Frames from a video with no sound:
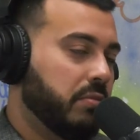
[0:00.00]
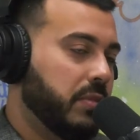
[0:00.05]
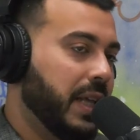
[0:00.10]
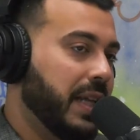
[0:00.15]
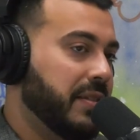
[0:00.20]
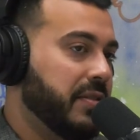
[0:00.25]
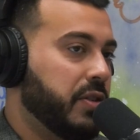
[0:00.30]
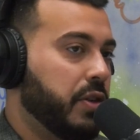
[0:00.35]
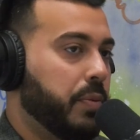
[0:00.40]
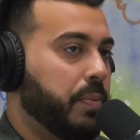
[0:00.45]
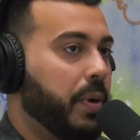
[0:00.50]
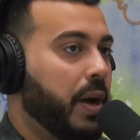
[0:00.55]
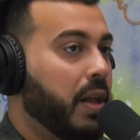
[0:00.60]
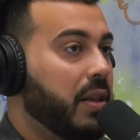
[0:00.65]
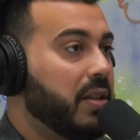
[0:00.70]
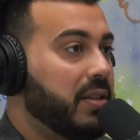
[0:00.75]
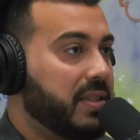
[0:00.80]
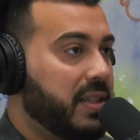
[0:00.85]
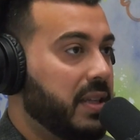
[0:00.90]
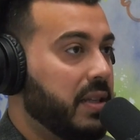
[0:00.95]
That's their
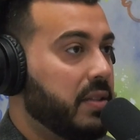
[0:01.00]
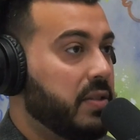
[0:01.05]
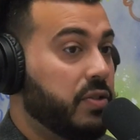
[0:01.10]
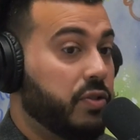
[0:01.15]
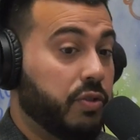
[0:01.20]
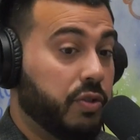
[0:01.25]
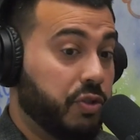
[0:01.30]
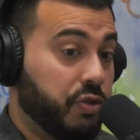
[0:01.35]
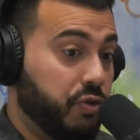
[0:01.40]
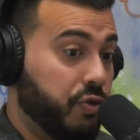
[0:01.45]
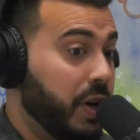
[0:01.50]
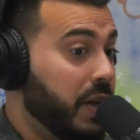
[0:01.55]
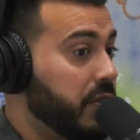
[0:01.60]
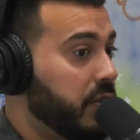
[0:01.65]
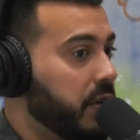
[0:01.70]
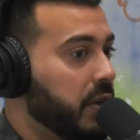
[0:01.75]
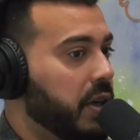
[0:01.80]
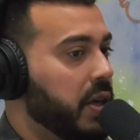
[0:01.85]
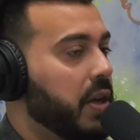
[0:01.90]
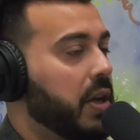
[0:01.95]
policy. It's
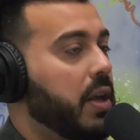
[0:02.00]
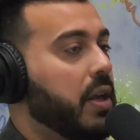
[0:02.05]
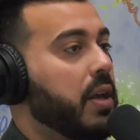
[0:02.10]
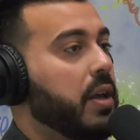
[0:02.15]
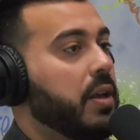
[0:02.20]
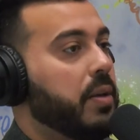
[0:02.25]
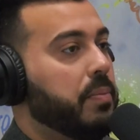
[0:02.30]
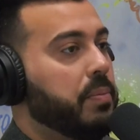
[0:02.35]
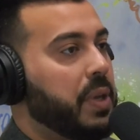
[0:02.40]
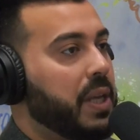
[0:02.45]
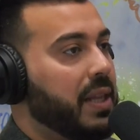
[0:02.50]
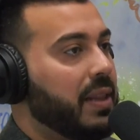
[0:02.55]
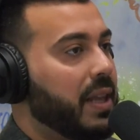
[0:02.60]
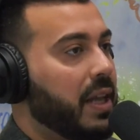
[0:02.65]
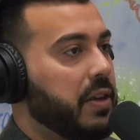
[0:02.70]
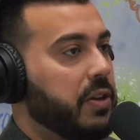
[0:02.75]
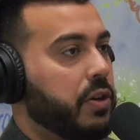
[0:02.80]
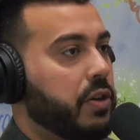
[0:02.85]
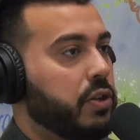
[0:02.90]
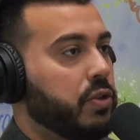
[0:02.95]
stricter. B
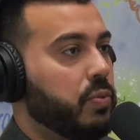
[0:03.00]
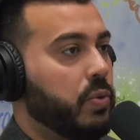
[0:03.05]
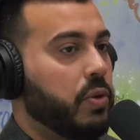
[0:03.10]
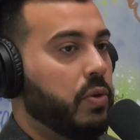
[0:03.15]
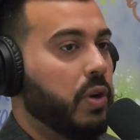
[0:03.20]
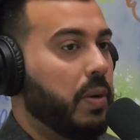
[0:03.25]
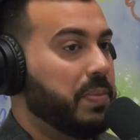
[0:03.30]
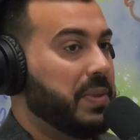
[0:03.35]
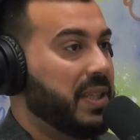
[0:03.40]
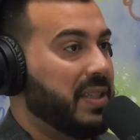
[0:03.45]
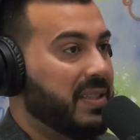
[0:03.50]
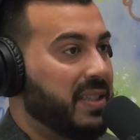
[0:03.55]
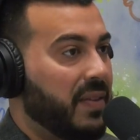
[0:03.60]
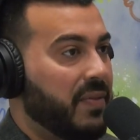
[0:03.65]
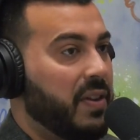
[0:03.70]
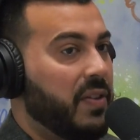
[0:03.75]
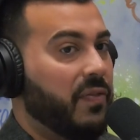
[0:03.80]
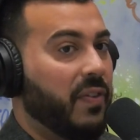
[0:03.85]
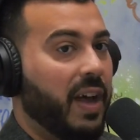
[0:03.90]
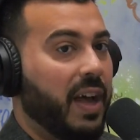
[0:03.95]
lenders will go up to
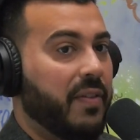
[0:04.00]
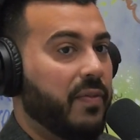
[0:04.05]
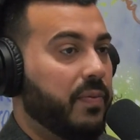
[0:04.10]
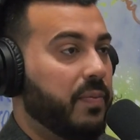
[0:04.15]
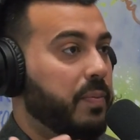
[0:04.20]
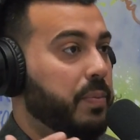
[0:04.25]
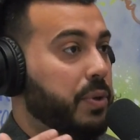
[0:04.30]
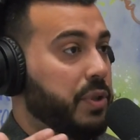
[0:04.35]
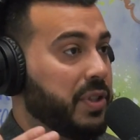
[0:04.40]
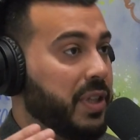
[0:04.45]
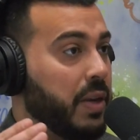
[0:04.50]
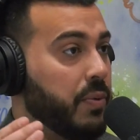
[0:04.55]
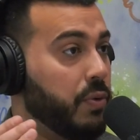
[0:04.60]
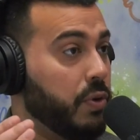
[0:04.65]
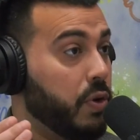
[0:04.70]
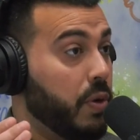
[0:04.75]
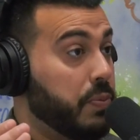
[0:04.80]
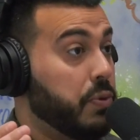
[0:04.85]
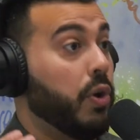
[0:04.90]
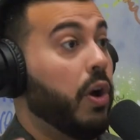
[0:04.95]
75%,
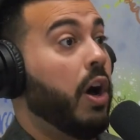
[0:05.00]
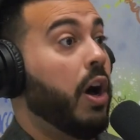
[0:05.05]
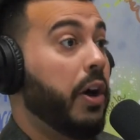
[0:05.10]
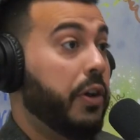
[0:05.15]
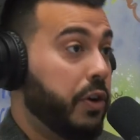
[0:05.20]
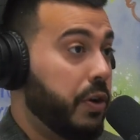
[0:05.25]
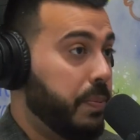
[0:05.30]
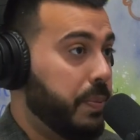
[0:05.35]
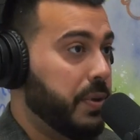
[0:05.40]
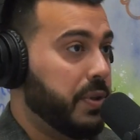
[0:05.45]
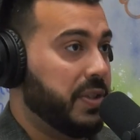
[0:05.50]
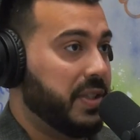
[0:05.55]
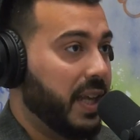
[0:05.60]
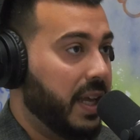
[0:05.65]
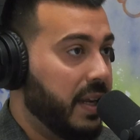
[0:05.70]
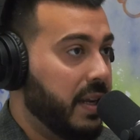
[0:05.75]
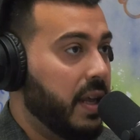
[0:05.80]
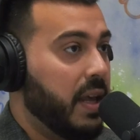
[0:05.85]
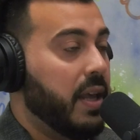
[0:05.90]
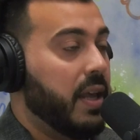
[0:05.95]
will go up to
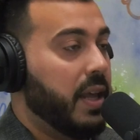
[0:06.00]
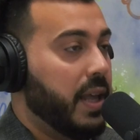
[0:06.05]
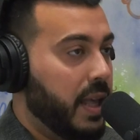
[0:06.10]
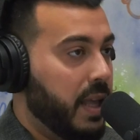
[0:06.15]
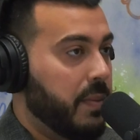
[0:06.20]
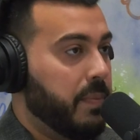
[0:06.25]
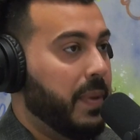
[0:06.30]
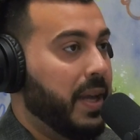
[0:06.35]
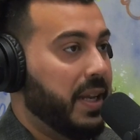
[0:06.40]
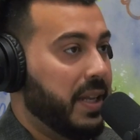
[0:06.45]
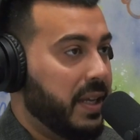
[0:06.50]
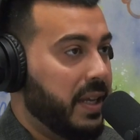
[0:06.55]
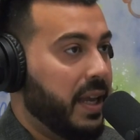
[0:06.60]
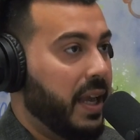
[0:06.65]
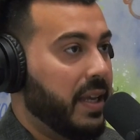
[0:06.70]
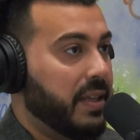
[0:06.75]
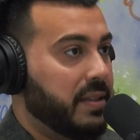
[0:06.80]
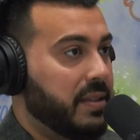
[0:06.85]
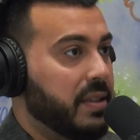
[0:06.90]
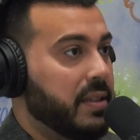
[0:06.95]
100% in many
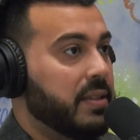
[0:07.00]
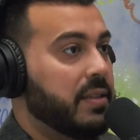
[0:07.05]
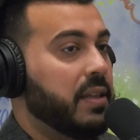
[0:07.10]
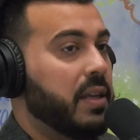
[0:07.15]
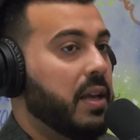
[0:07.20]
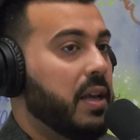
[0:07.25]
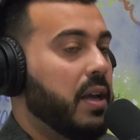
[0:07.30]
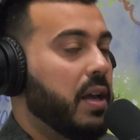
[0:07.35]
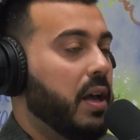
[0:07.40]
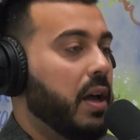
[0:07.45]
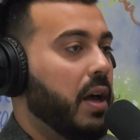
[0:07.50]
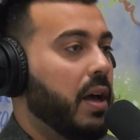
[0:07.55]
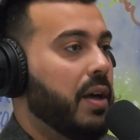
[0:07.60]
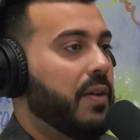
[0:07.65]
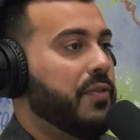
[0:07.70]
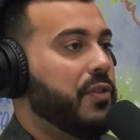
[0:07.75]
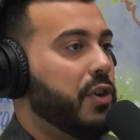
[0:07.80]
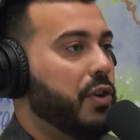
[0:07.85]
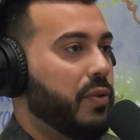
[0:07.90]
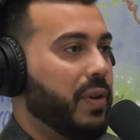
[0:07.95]
cases
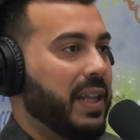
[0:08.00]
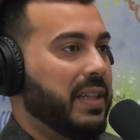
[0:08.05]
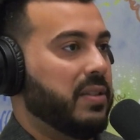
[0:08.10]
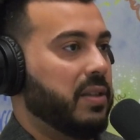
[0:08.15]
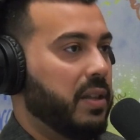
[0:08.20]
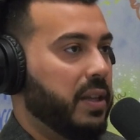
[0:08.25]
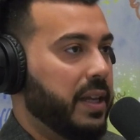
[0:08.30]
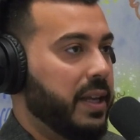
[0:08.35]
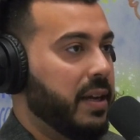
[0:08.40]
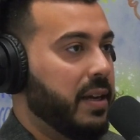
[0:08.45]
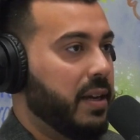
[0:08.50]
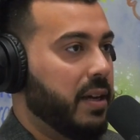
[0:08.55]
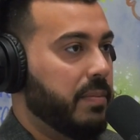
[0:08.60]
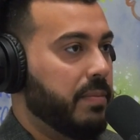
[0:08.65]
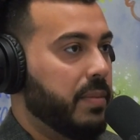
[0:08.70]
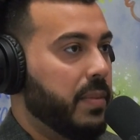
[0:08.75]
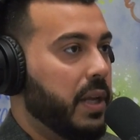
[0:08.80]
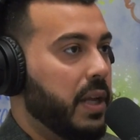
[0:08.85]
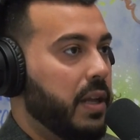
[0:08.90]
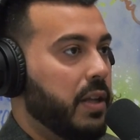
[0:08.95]
of your rental
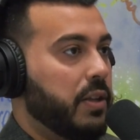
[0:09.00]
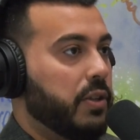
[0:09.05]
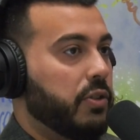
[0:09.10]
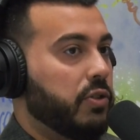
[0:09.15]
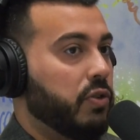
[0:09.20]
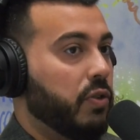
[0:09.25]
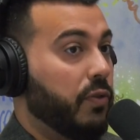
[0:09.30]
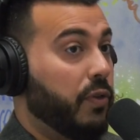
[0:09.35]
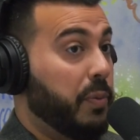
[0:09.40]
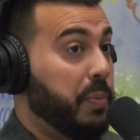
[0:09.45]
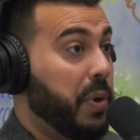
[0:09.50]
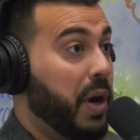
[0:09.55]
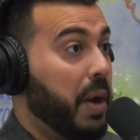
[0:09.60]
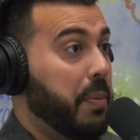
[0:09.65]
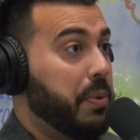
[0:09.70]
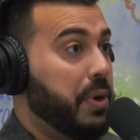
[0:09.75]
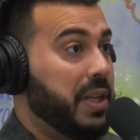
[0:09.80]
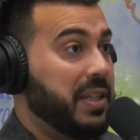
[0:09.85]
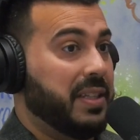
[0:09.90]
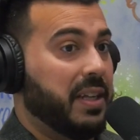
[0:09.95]
income. So for
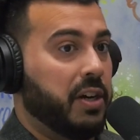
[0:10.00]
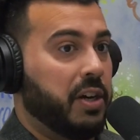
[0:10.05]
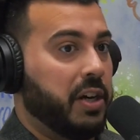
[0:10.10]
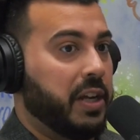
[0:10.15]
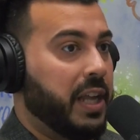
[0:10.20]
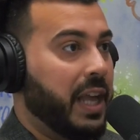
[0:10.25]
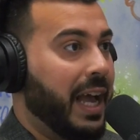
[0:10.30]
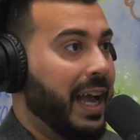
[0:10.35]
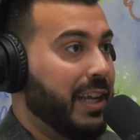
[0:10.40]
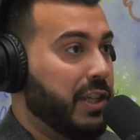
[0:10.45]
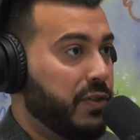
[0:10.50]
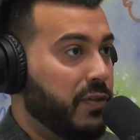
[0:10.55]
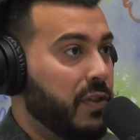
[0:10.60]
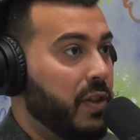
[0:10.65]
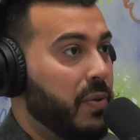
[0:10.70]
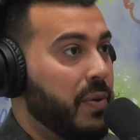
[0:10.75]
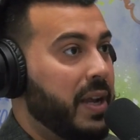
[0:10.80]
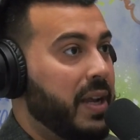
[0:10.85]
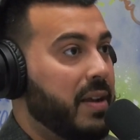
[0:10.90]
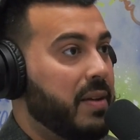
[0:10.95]
properties that are cash
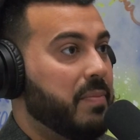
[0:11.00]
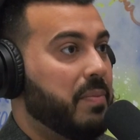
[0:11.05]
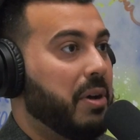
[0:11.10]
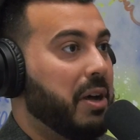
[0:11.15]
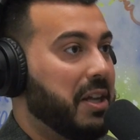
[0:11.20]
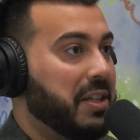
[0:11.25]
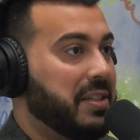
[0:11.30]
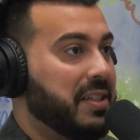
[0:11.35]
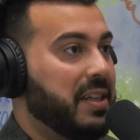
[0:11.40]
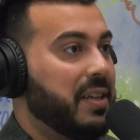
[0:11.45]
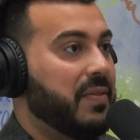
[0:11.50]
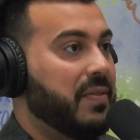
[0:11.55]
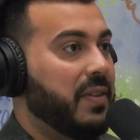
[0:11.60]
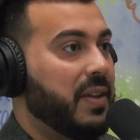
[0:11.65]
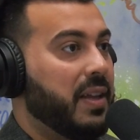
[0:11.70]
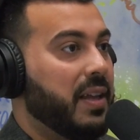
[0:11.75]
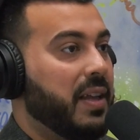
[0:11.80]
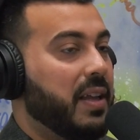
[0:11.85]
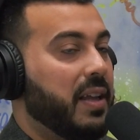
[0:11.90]
flowing positive,